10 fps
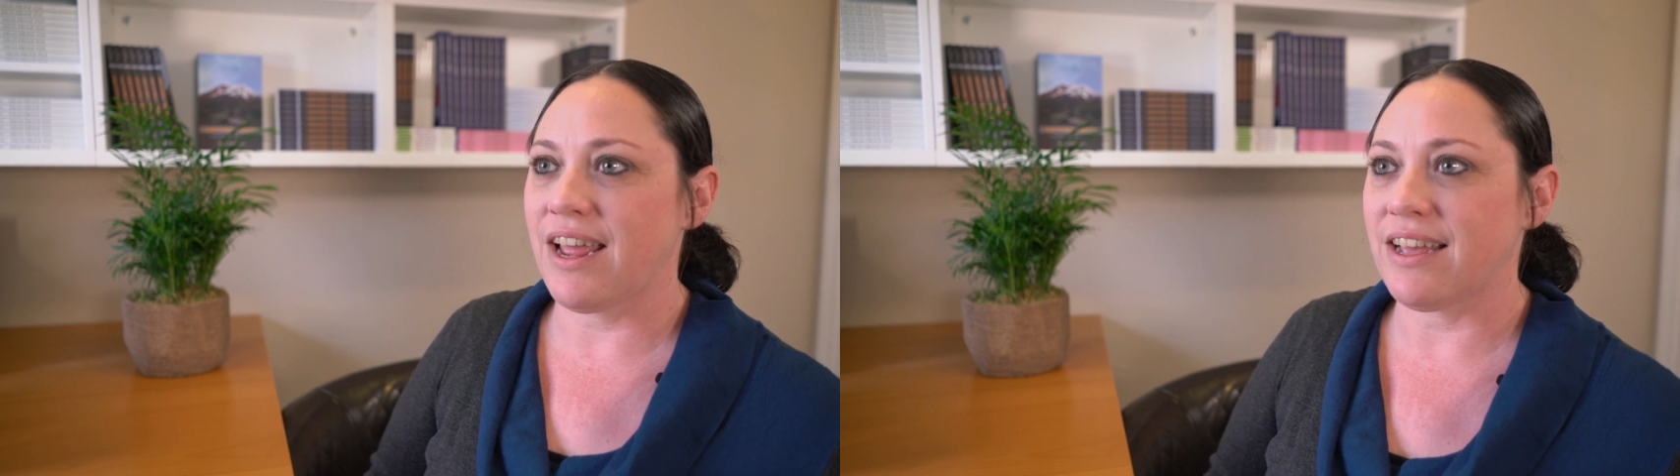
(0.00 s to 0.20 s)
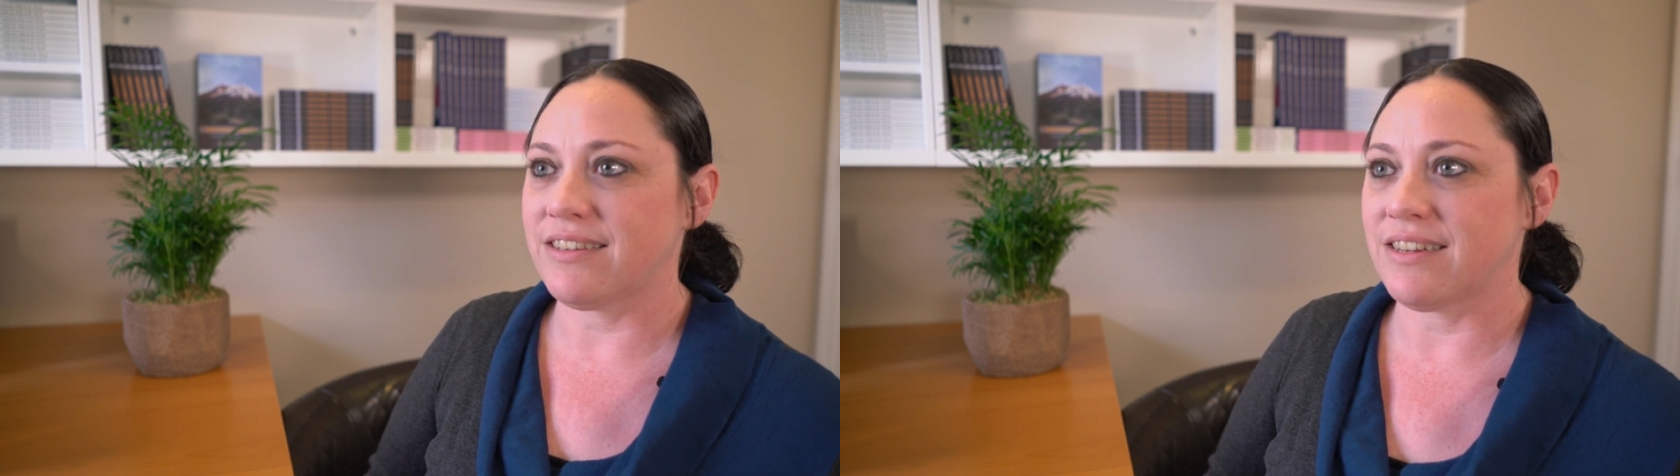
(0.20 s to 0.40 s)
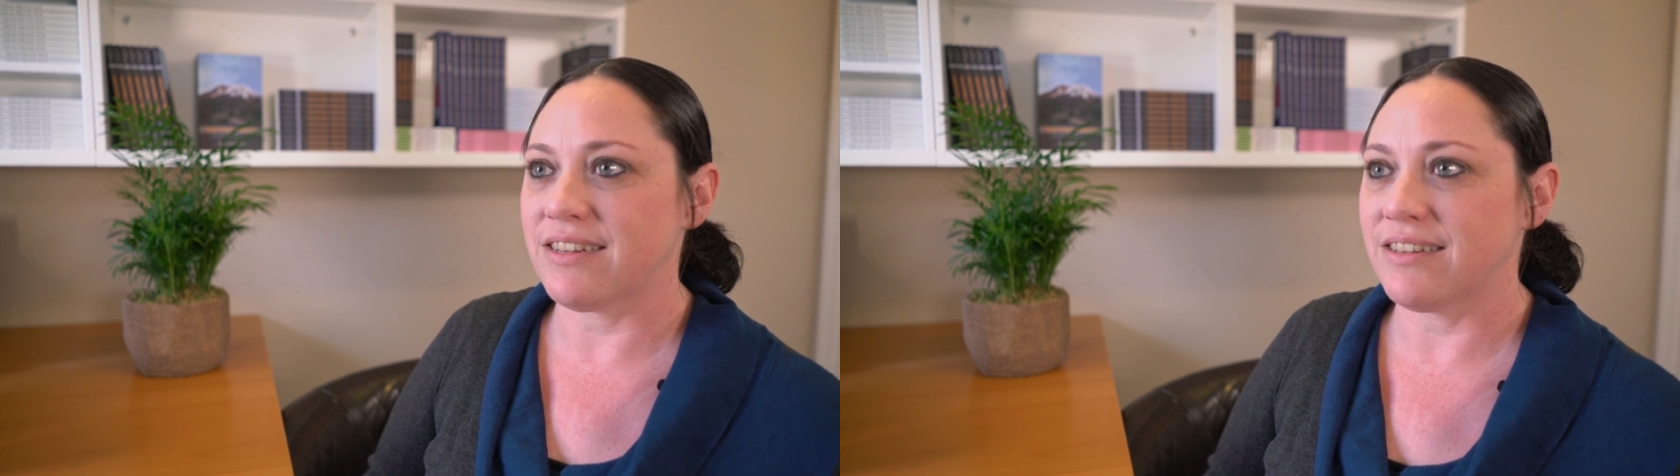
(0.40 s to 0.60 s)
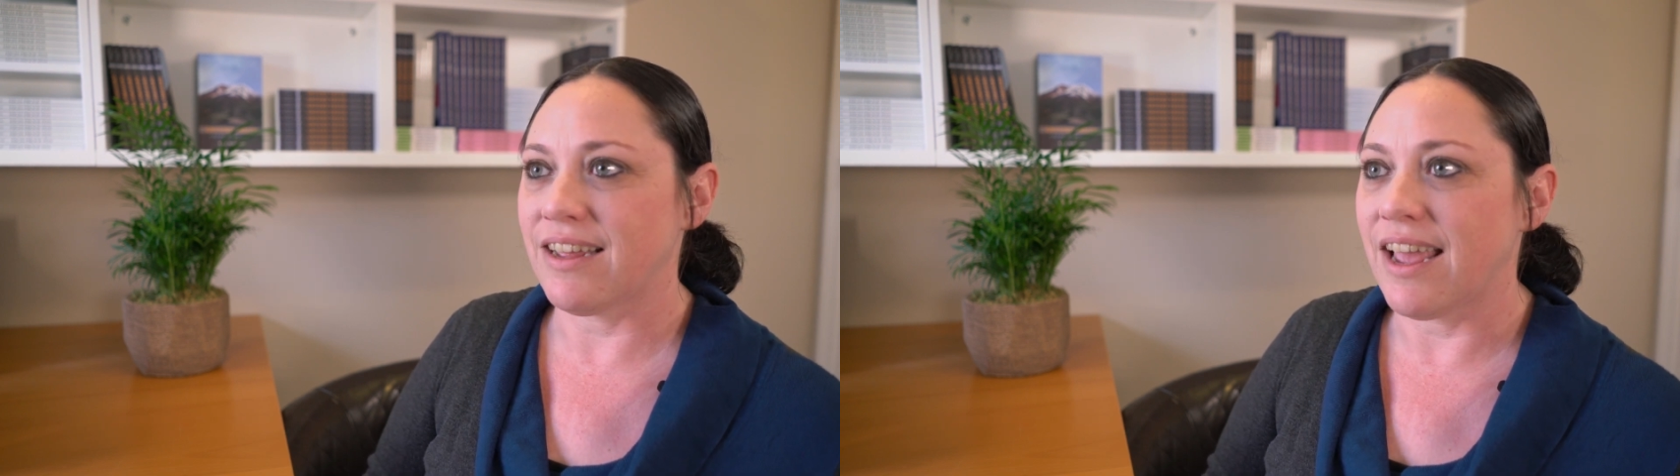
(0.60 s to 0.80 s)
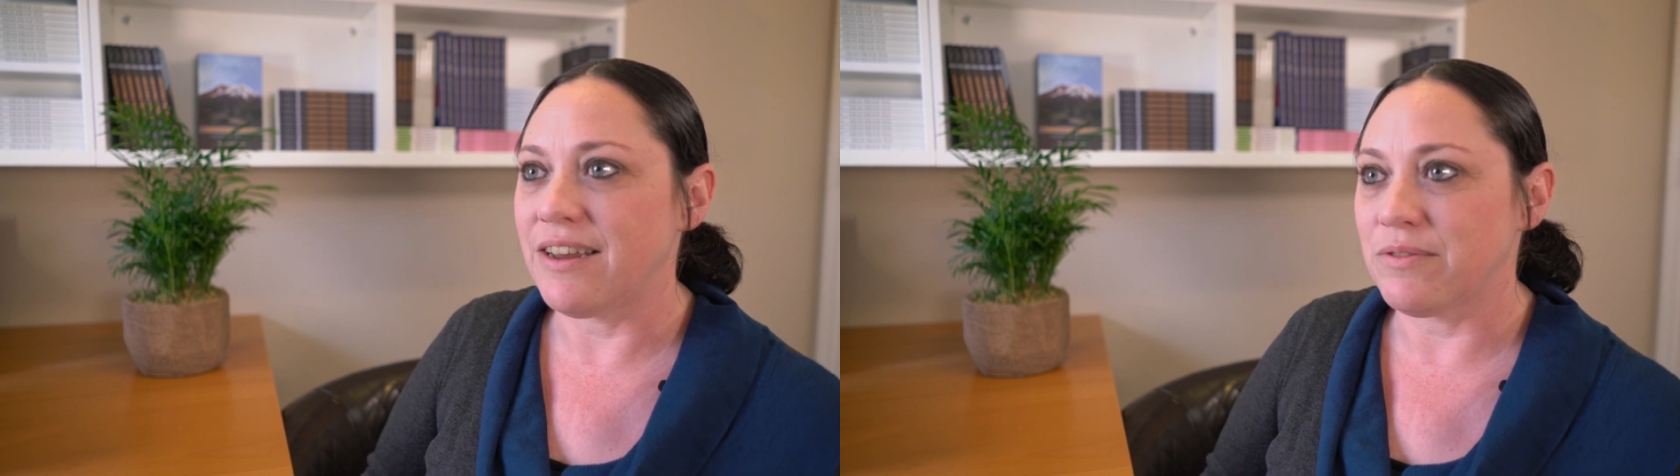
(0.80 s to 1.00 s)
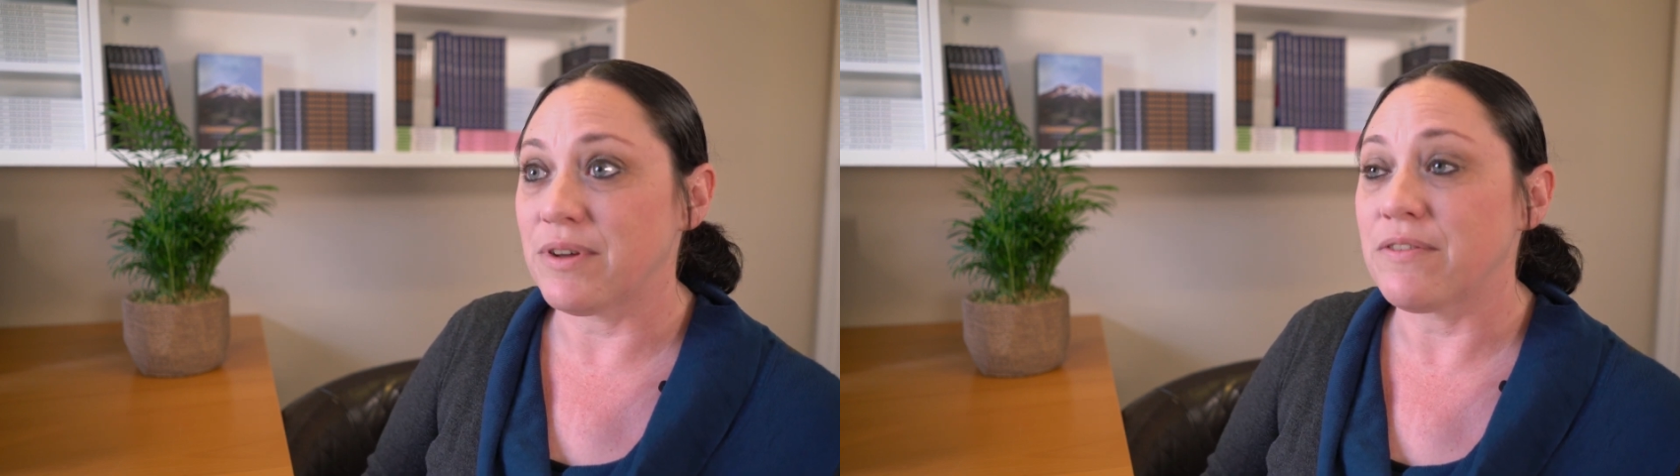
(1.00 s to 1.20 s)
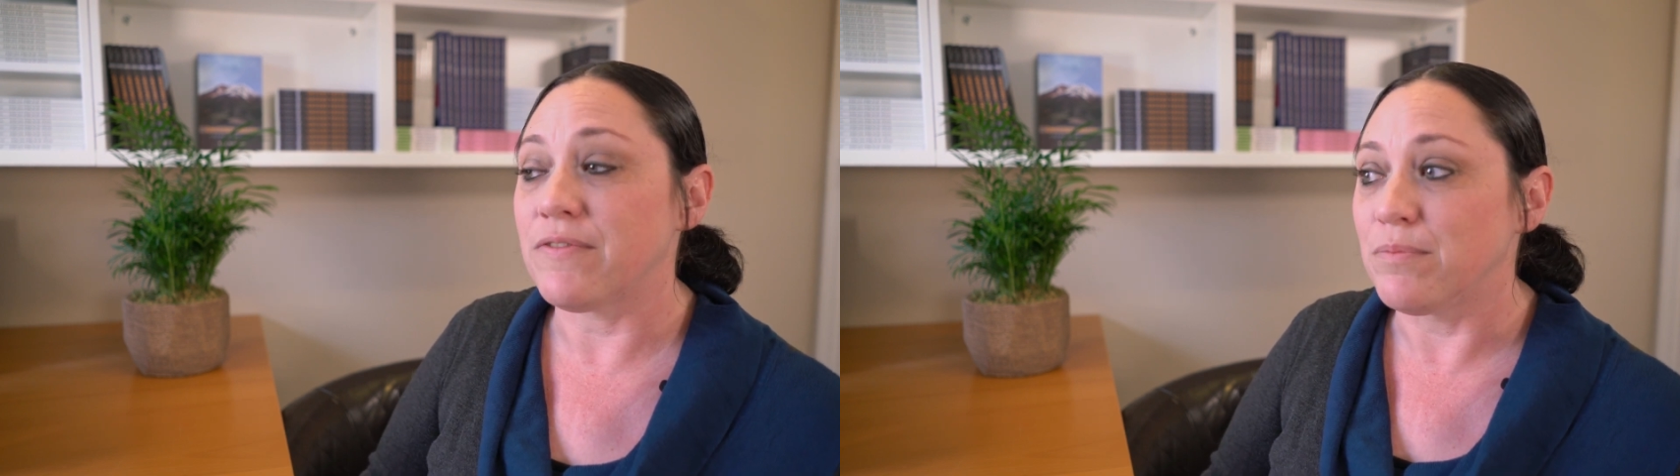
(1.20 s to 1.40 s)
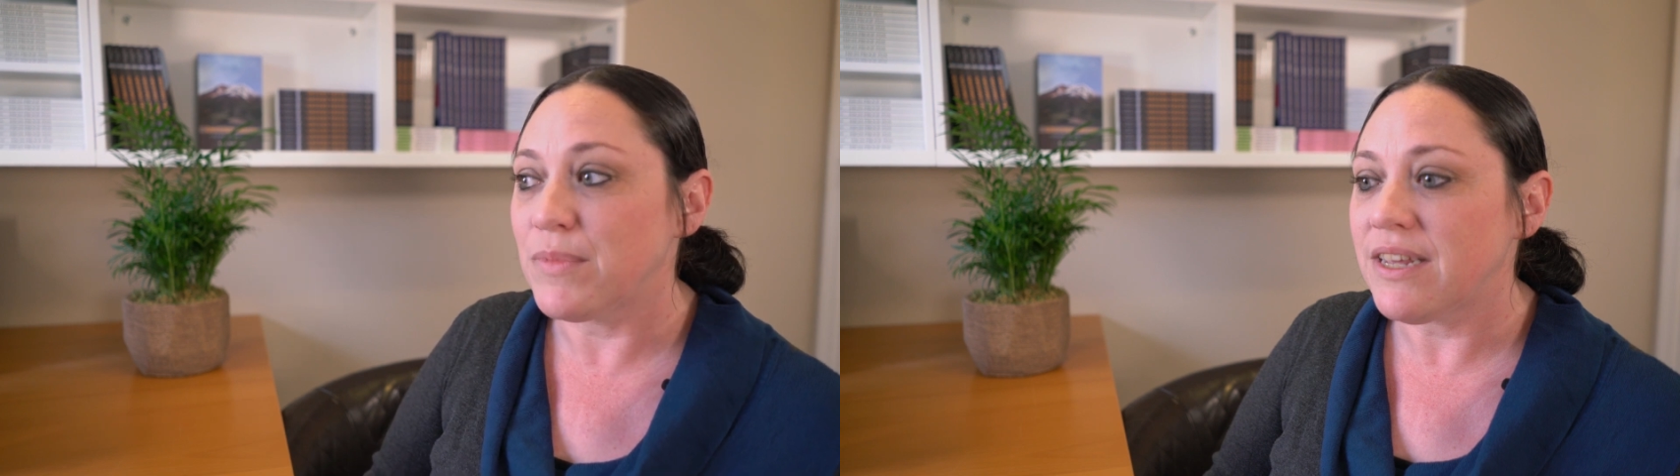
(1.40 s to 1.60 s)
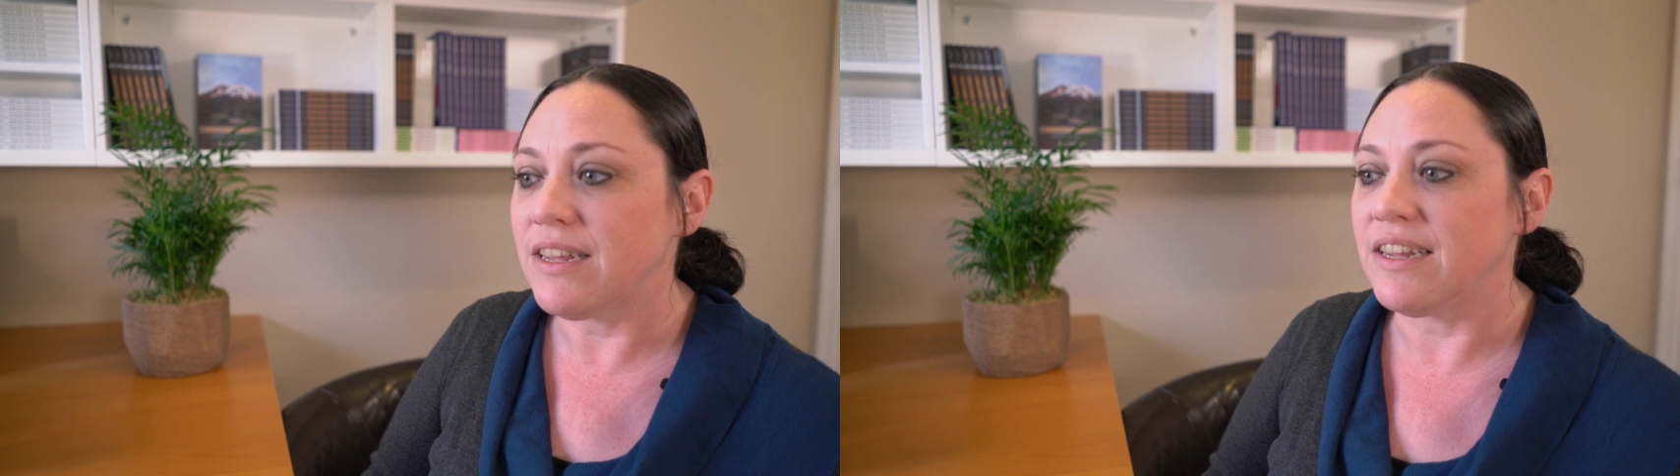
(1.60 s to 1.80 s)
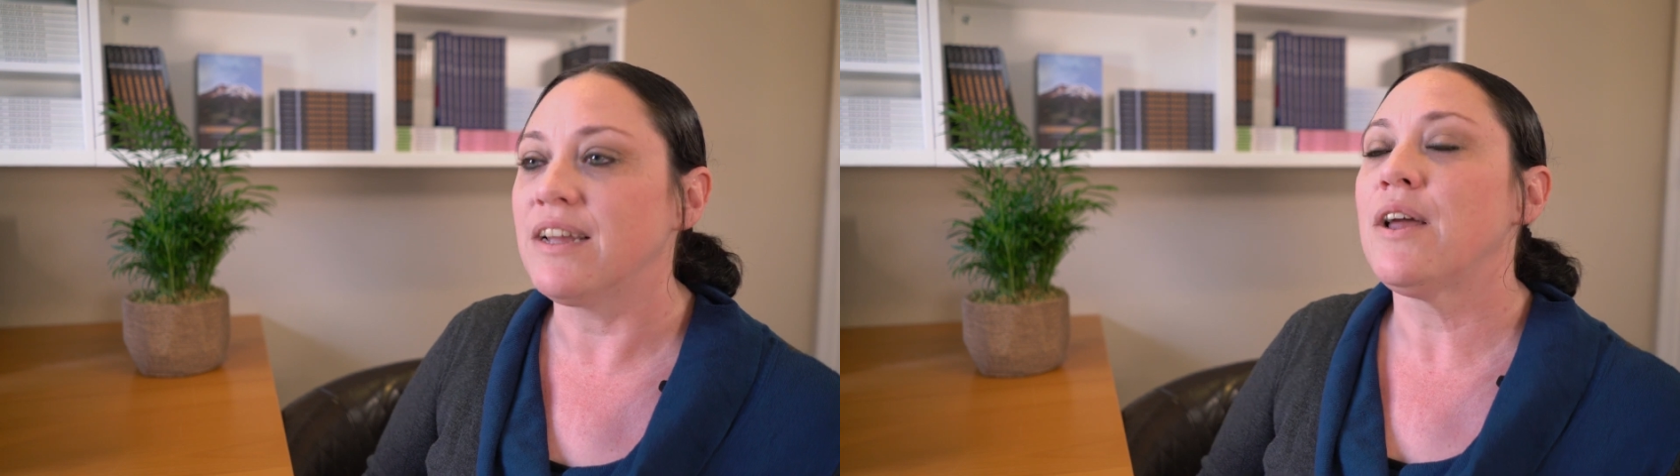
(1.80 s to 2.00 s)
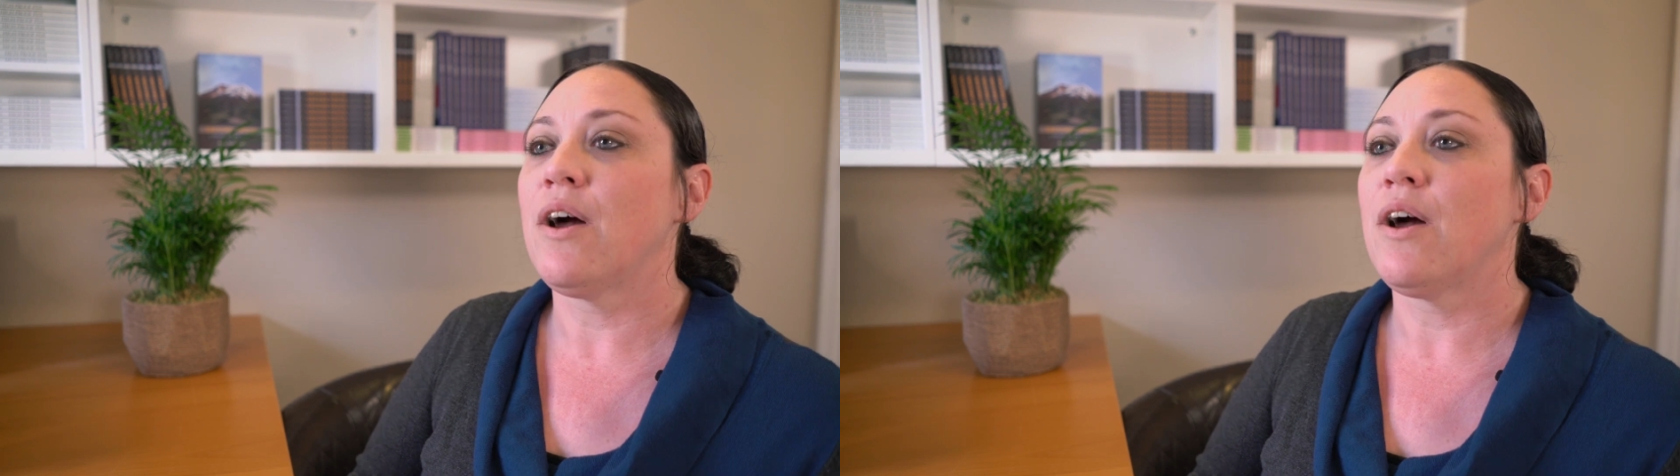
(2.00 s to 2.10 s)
has to end with, for me,